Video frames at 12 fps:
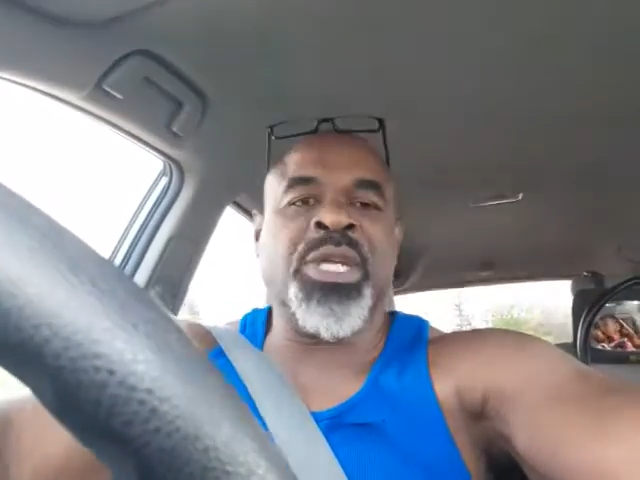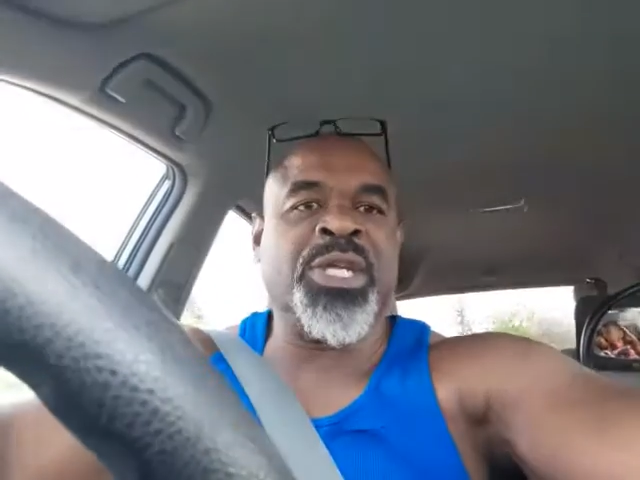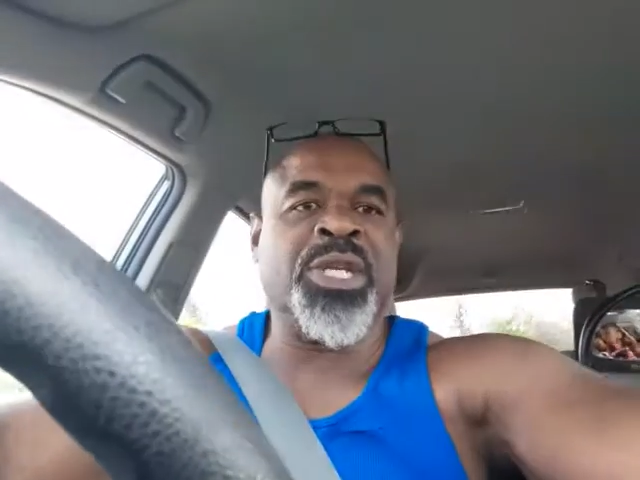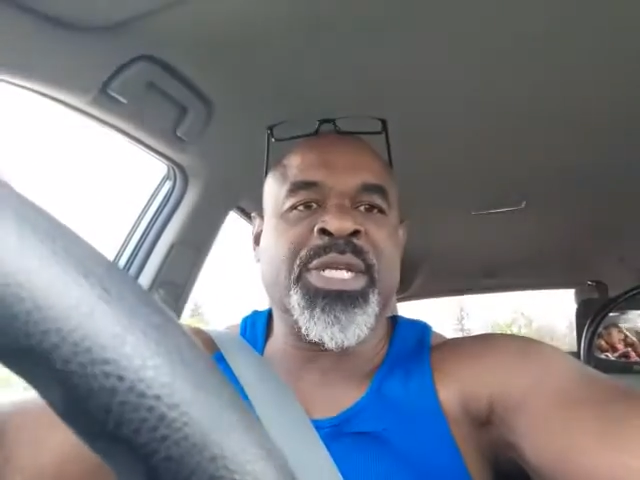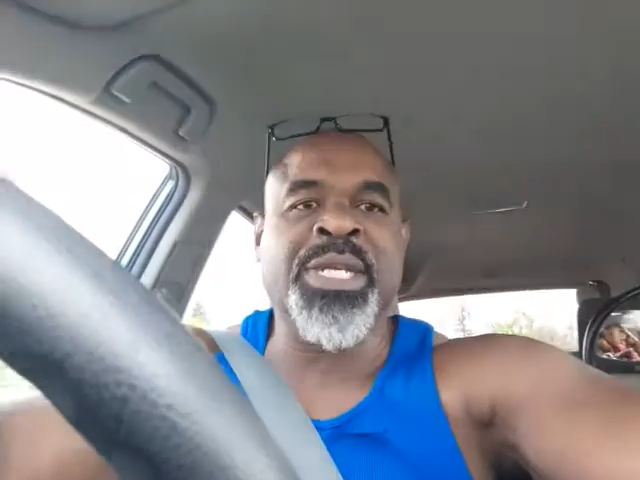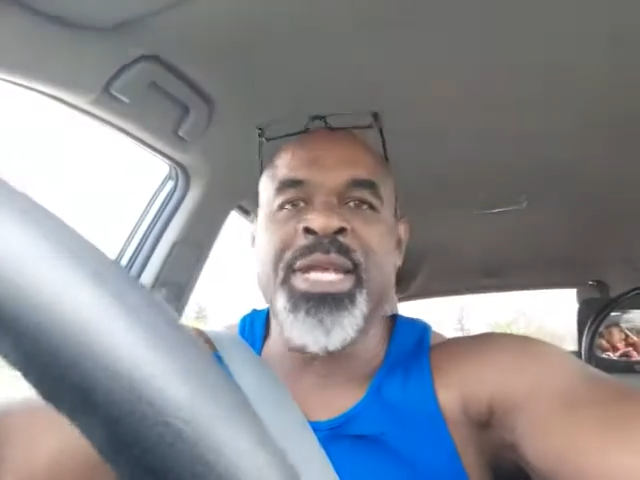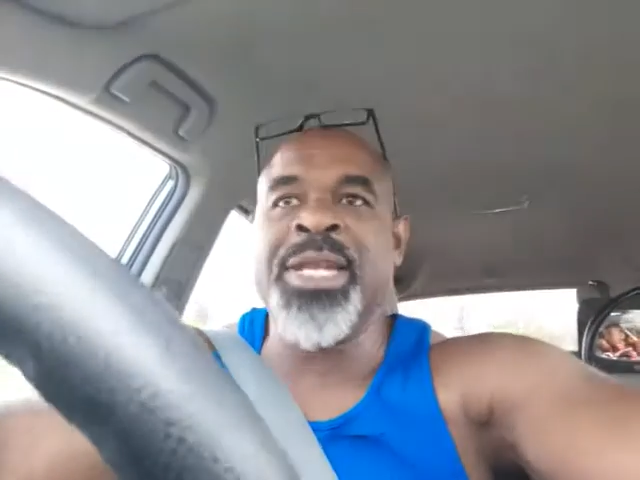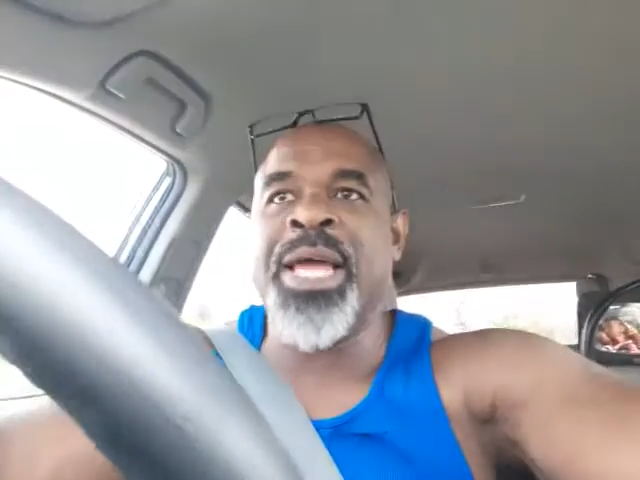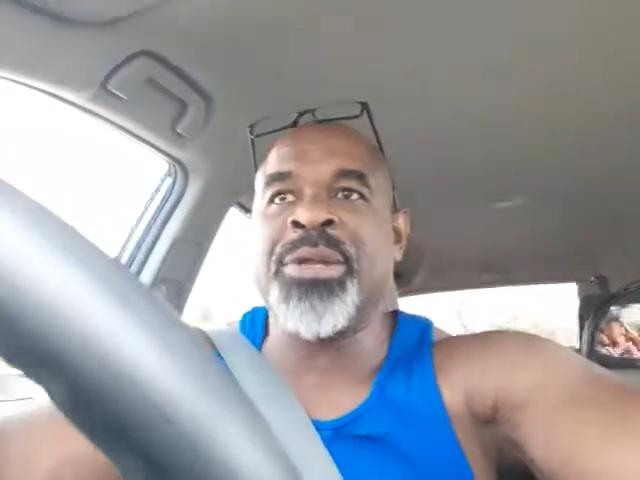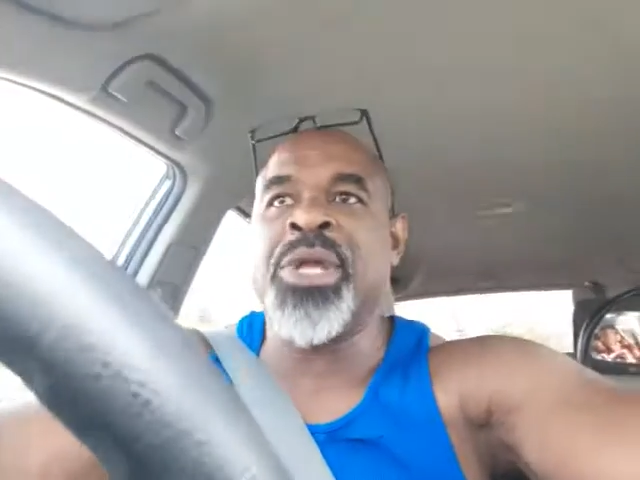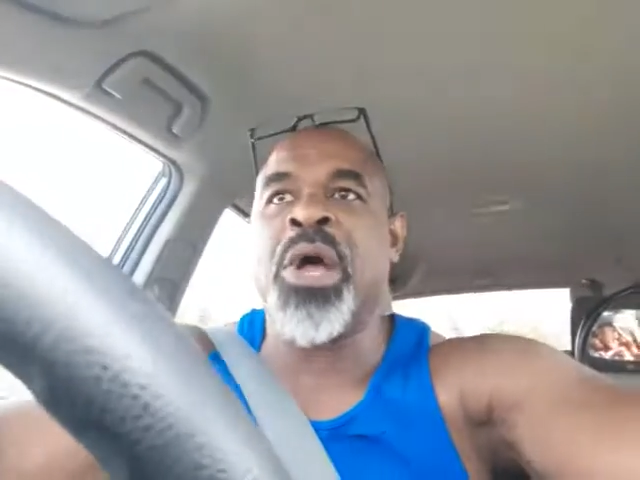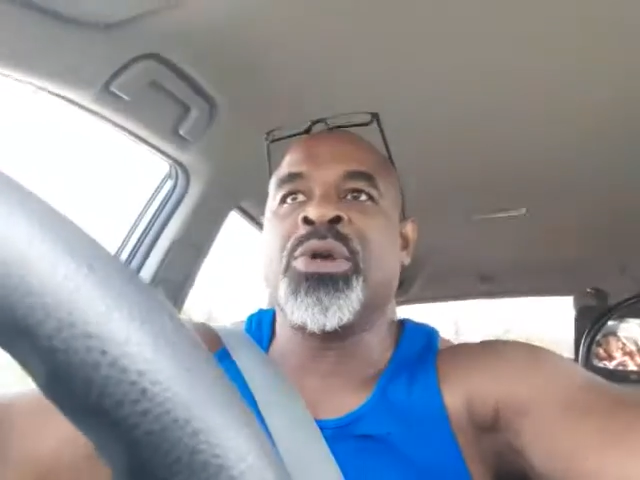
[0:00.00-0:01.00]
just sitting
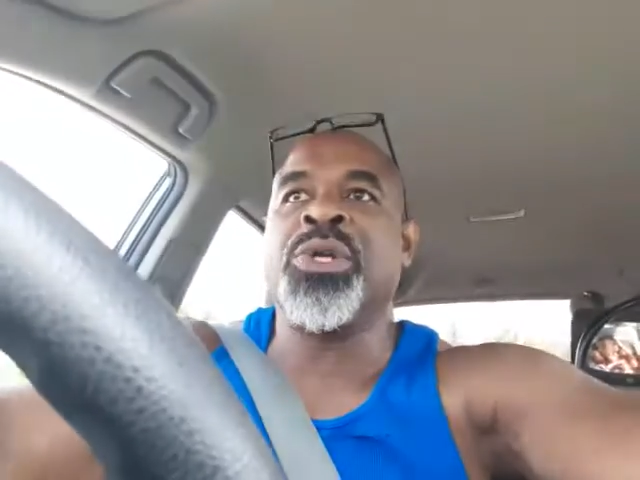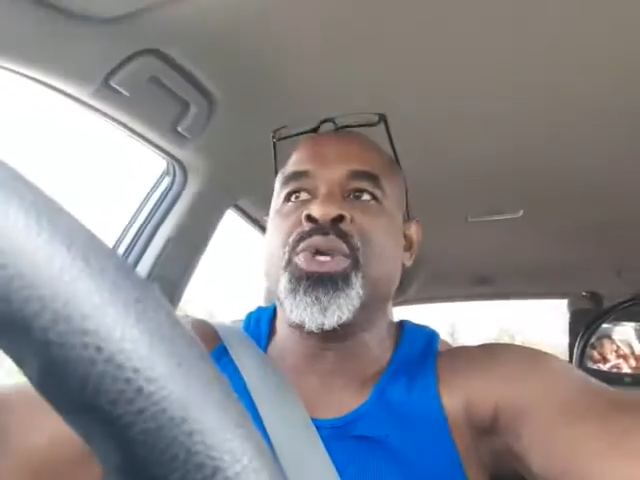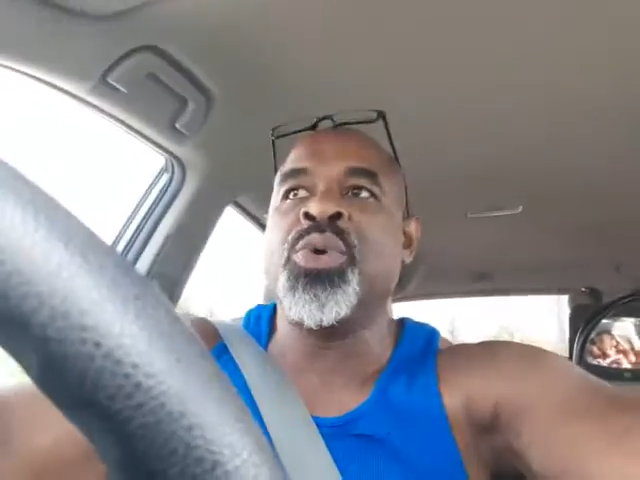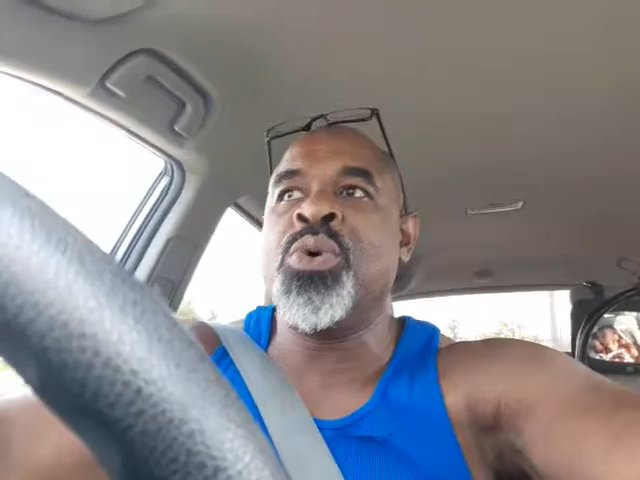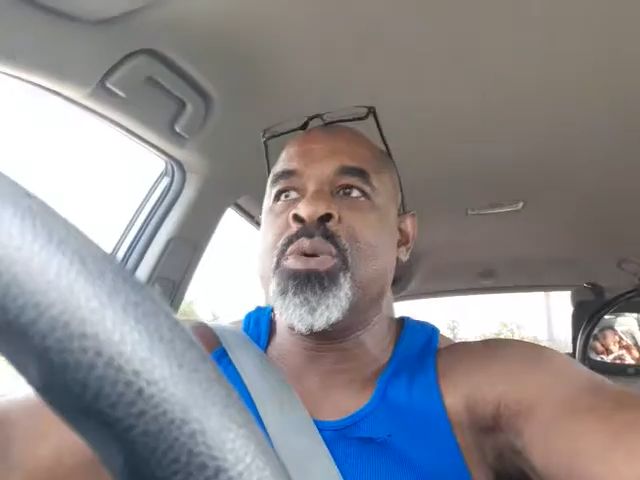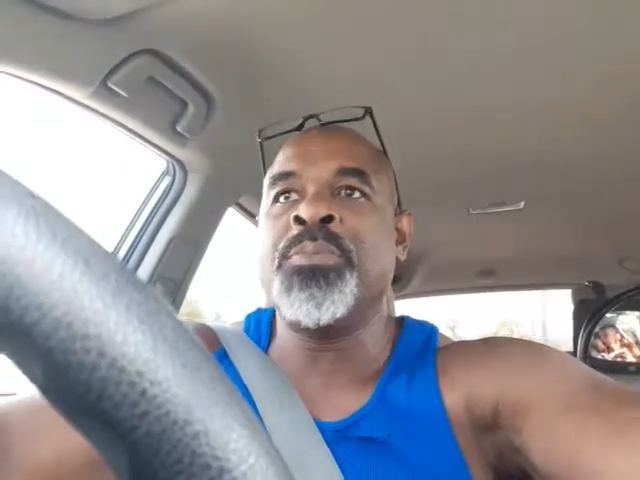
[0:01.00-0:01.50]
down talking to